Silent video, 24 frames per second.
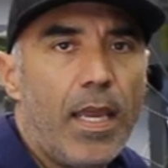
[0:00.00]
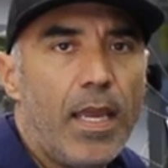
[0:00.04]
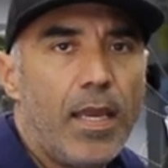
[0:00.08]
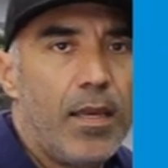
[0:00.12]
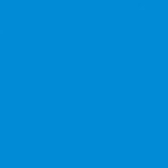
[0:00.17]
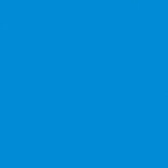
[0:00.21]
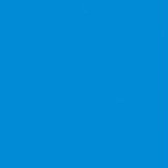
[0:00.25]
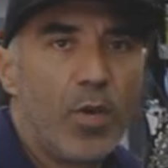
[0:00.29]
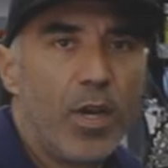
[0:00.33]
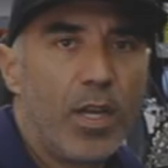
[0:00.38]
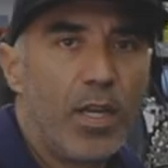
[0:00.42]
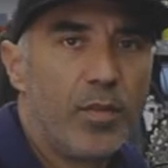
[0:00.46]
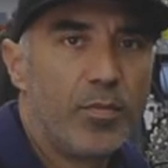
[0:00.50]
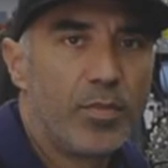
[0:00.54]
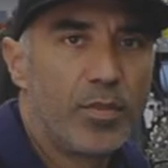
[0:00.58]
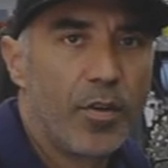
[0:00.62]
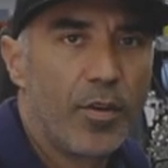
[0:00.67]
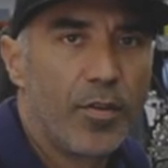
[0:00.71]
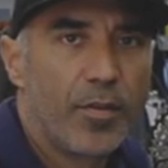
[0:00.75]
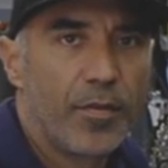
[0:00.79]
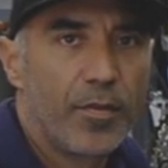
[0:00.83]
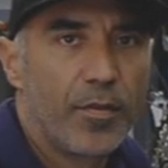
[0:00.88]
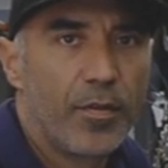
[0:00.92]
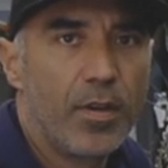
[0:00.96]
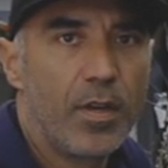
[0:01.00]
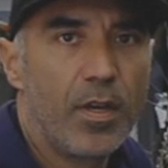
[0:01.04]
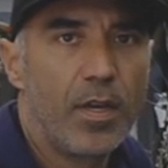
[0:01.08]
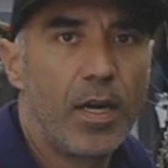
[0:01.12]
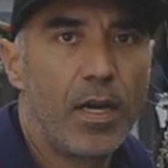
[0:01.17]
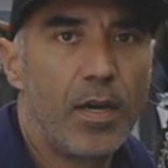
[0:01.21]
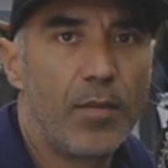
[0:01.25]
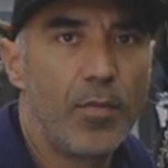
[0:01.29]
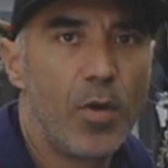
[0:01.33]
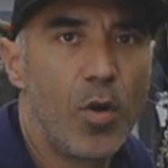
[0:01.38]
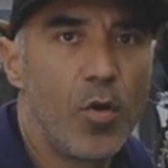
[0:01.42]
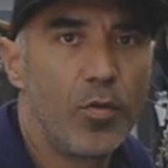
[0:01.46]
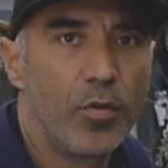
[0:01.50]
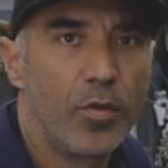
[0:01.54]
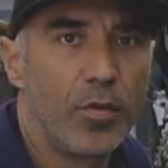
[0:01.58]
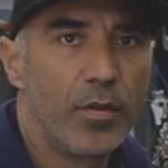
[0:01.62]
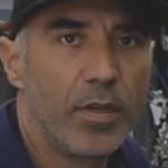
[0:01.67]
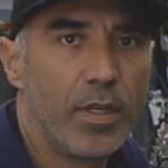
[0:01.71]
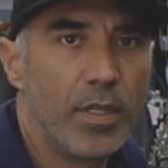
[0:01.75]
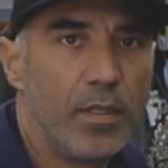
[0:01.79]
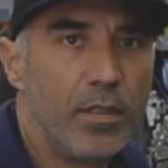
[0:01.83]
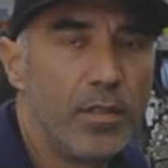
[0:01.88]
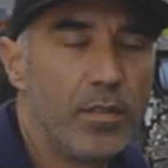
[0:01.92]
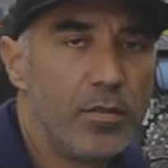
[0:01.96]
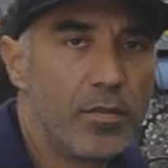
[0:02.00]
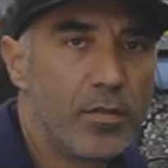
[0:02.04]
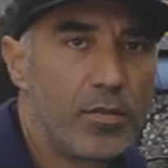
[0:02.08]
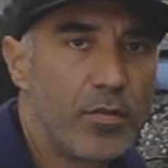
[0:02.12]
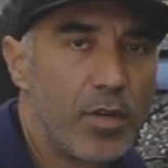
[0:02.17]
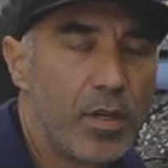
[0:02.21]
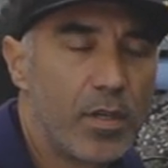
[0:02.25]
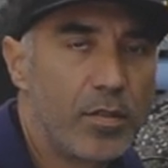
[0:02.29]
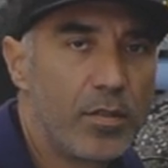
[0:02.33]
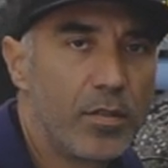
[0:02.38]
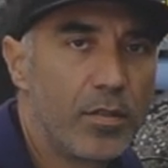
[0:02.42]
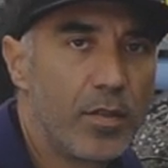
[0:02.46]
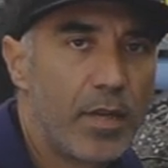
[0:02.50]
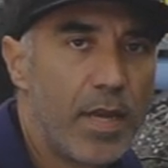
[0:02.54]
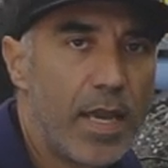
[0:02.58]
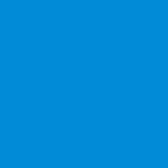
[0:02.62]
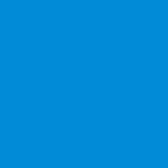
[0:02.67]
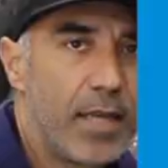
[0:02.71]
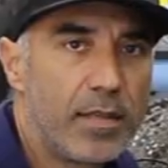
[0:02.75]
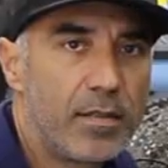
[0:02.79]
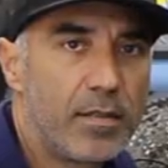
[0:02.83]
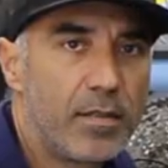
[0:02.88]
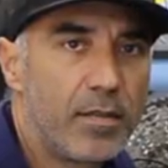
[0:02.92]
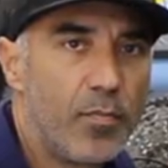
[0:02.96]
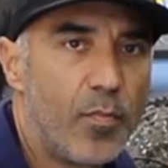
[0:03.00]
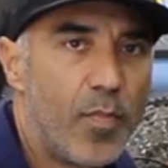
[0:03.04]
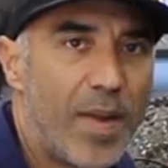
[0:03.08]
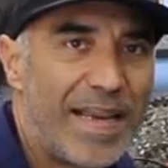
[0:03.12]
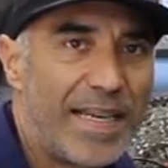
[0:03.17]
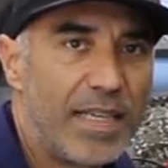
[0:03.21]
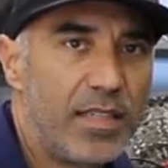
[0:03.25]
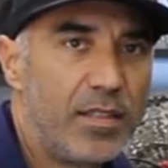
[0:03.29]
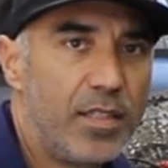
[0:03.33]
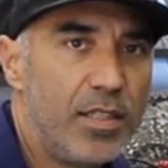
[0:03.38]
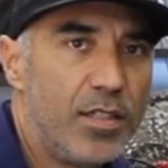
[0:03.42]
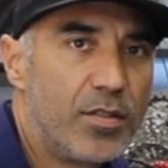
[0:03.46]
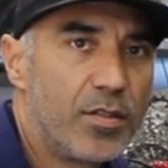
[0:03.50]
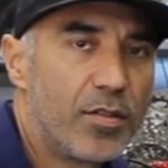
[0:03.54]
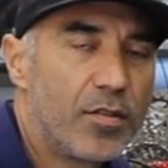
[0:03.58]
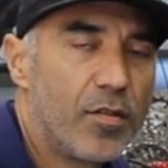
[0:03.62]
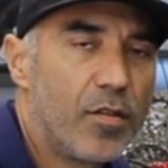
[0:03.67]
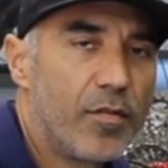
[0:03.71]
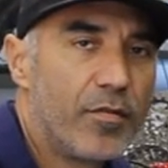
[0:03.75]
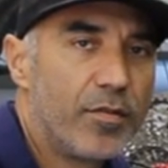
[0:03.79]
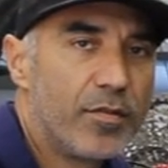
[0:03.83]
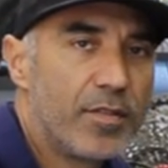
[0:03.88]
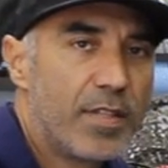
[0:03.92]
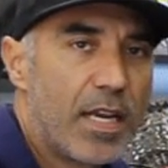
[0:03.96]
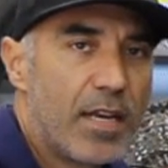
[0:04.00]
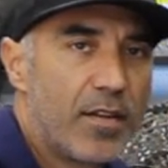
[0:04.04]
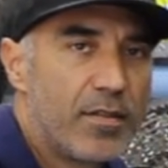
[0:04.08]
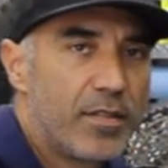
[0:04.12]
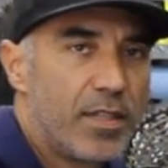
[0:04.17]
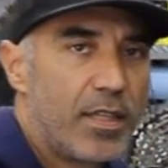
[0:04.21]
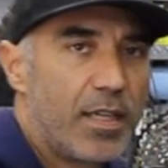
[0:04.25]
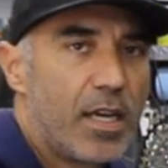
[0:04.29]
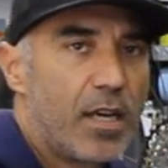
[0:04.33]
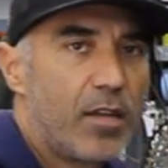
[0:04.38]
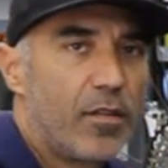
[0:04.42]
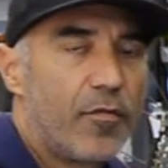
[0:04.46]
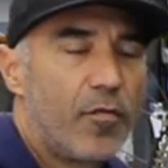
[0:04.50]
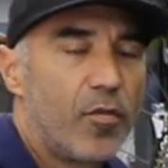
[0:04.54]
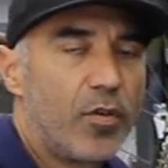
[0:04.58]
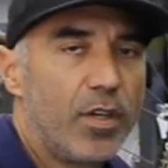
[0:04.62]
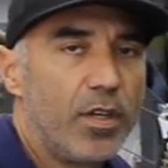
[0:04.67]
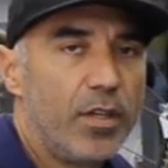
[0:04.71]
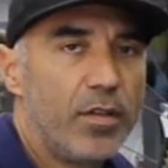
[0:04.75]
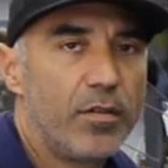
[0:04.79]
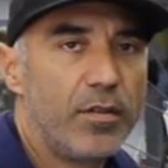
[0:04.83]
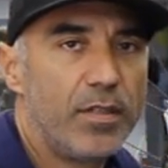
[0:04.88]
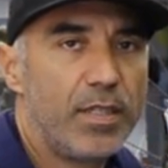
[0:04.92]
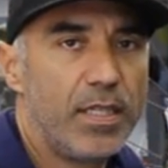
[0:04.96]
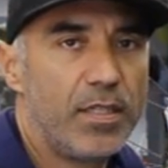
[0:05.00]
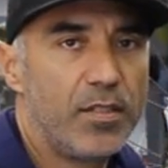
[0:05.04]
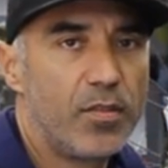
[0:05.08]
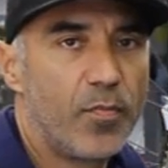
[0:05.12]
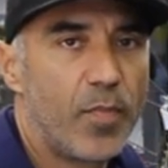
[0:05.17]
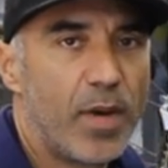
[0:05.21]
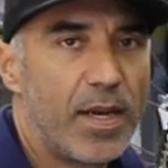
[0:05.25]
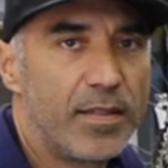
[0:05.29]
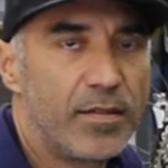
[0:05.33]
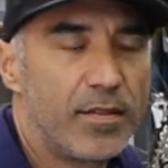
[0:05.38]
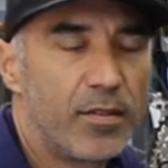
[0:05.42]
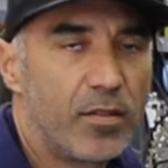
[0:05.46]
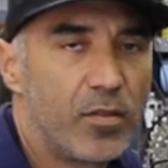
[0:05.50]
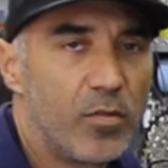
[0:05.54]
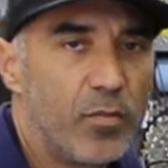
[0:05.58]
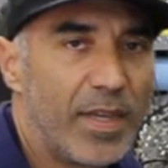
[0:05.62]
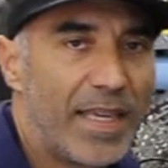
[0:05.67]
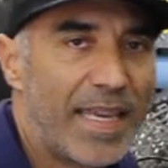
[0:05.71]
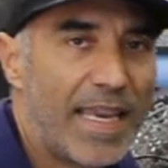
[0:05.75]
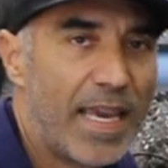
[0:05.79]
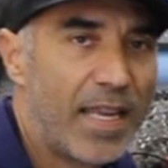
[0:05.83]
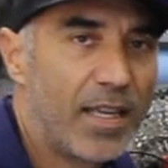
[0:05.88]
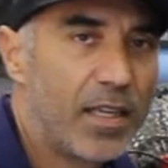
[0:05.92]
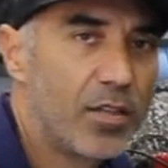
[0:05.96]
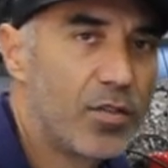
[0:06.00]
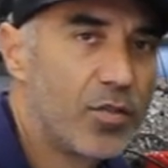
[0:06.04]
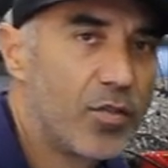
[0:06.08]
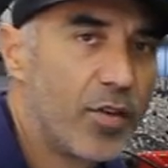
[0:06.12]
Hey, my name's Arthur. I'm owner and instructor at Bike Teacher over in San Jose, California. We teach bicycle mechanic